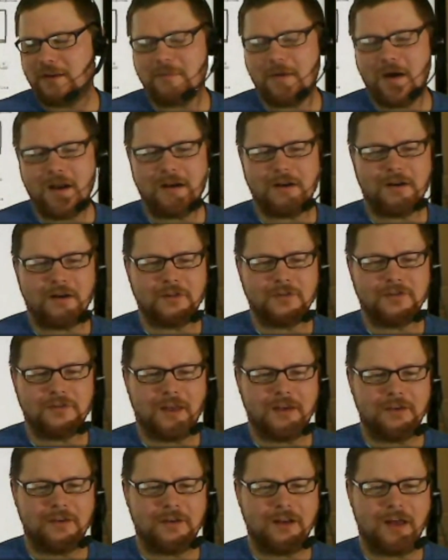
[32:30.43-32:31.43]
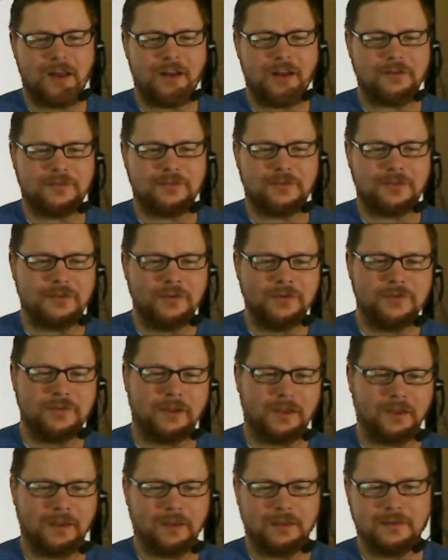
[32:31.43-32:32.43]
your monitor goes out, you're not also
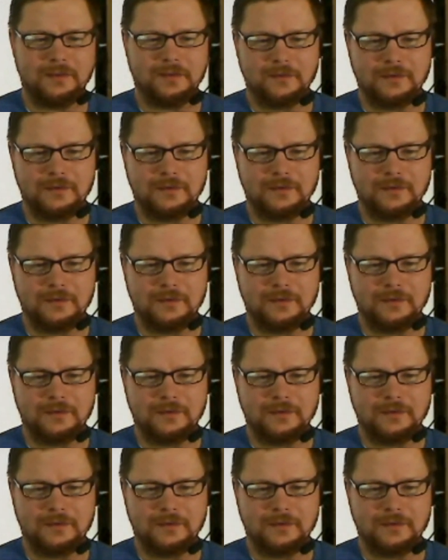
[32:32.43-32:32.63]
losing